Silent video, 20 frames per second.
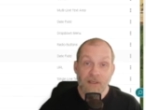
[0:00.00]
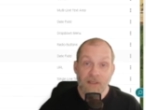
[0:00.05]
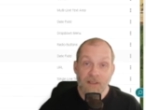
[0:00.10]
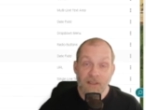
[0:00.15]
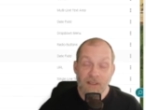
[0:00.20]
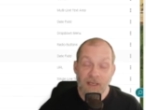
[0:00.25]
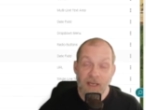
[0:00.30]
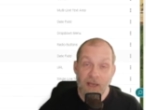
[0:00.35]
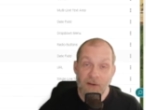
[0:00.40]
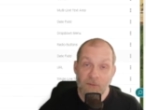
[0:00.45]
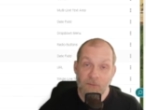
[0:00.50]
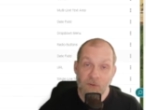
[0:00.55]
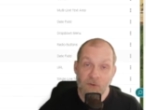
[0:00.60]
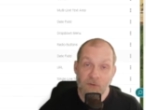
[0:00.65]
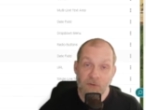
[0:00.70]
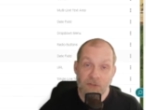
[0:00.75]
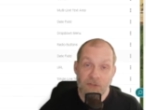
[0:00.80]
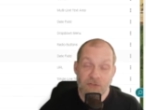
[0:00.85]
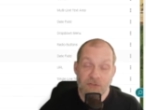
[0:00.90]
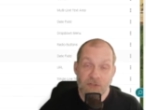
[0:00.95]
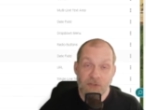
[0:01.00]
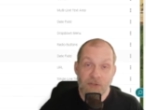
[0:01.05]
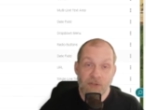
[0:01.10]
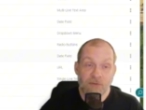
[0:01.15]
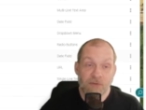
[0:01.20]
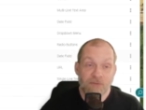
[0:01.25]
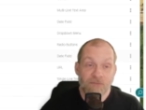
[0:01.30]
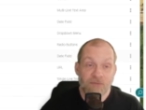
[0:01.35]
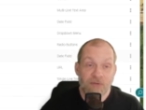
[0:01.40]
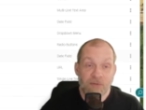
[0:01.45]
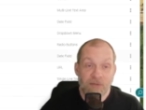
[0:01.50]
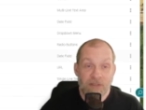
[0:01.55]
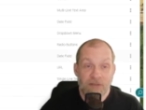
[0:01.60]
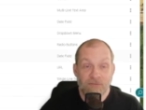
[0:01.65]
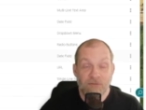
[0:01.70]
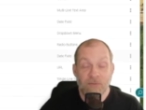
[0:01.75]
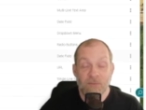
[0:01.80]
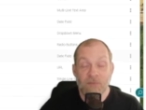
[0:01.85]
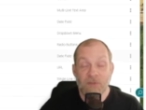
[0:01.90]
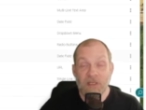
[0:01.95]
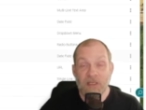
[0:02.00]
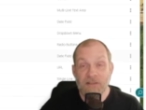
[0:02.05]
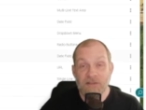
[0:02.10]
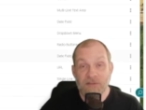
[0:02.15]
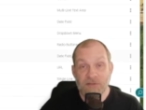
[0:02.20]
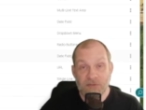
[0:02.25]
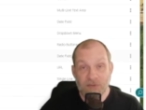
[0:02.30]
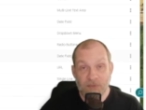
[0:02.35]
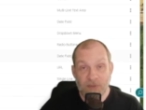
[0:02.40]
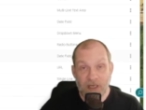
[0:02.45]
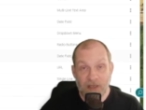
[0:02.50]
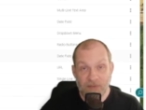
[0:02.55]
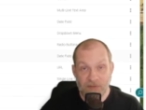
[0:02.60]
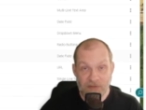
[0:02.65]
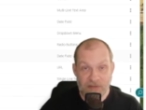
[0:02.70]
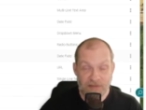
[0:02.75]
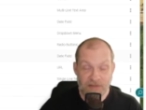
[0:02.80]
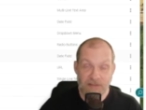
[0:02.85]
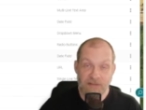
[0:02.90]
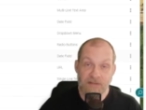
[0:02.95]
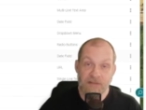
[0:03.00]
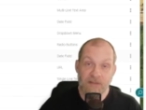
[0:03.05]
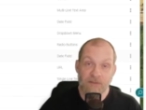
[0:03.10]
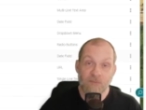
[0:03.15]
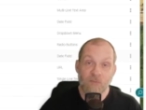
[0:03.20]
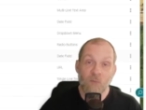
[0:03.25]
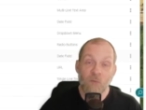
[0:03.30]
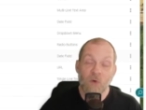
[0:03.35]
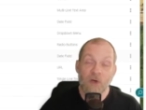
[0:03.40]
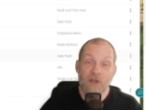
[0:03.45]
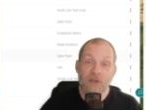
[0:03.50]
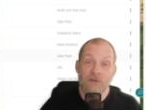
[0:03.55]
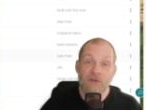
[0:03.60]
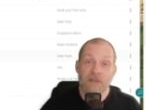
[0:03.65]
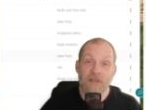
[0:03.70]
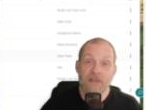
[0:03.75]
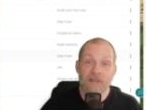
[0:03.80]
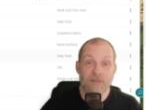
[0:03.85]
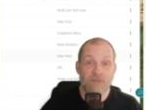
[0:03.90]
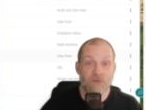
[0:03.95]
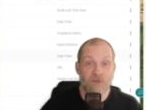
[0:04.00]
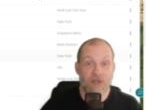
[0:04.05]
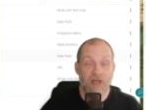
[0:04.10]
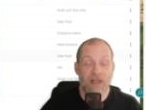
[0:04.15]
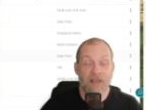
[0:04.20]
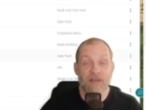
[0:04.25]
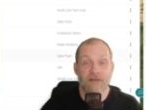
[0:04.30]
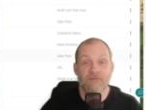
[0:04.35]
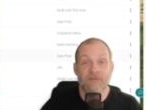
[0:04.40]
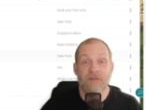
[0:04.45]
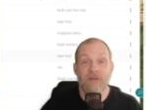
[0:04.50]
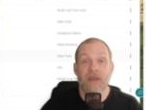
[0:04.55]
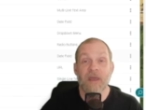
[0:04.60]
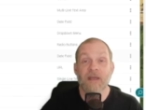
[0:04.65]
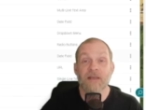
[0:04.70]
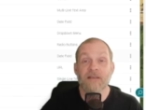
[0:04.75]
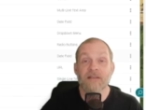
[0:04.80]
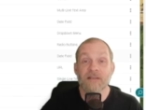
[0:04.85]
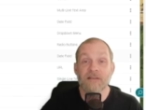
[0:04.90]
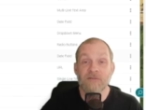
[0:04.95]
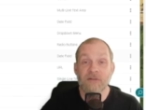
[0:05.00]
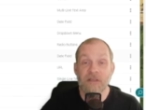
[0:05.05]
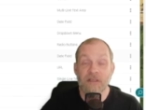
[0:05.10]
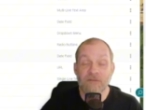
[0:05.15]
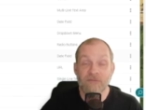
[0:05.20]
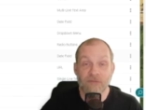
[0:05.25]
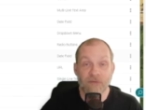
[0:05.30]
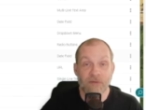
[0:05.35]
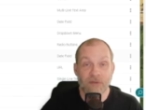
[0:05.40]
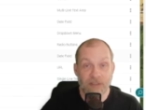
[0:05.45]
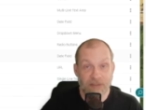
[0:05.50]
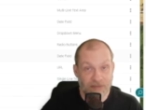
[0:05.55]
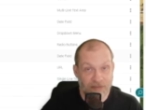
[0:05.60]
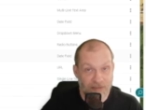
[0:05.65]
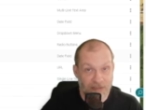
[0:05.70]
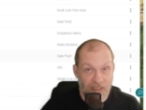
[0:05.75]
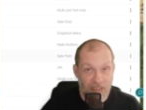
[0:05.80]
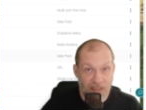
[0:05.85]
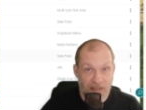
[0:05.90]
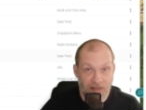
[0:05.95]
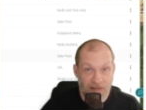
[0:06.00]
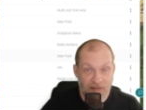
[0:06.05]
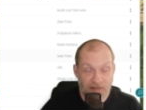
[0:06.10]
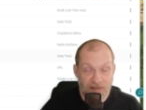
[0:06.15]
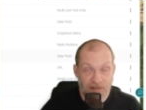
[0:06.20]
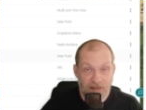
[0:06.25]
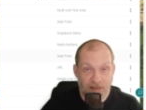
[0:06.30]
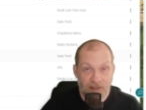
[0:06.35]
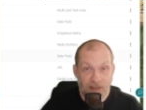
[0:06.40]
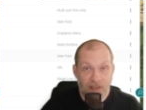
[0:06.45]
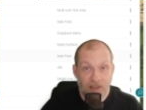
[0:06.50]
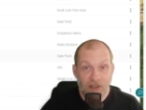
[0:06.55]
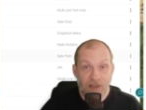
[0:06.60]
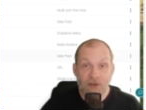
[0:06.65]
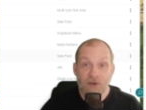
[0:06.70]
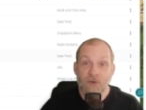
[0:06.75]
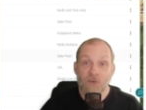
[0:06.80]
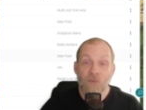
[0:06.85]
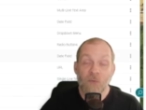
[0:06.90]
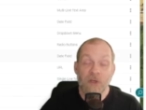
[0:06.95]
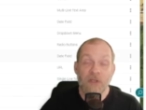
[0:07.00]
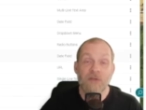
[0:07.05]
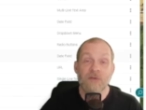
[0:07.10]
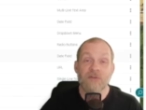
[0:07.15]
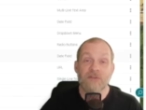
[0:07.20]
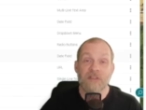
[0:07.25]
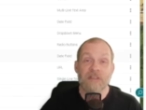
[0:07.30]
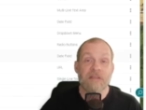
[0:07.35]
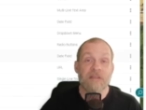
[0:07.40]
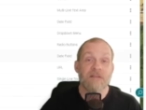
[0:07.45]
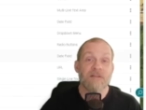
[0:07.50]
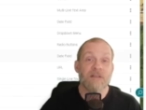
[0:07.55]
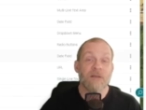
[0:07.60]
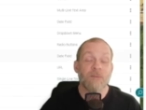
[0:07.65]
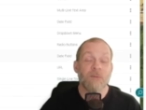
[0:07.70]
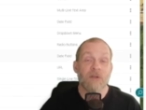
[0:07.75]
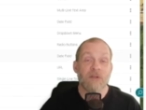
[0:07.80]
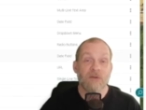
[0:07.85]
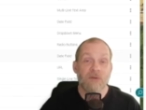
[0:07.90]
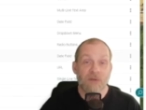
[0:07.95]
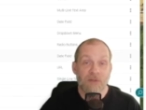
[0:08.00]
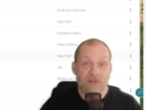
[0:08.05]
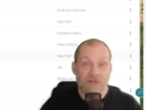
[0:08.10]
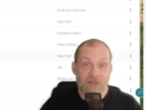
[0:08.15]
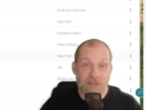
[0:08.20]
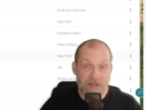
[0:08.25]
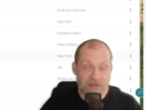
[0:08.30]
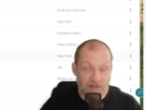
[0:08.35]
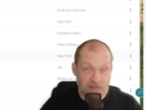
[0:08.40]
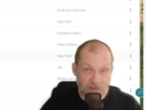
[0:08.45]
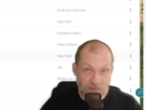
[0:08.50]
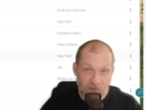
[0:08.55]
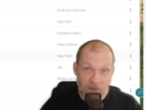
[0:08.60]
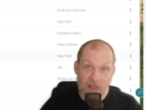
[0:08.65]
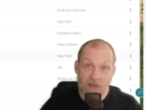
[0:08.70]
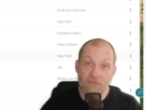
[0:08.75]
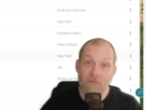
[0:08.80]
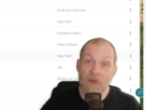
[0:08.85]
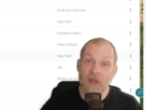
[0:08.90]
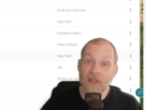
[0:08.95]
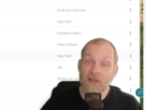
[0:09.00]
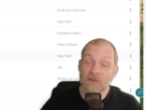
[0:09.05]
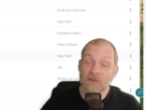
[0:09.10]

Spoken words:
Now I'm going to show you a few different places around the system where you can keep track of the activity for each client. When you set this up in your system, it might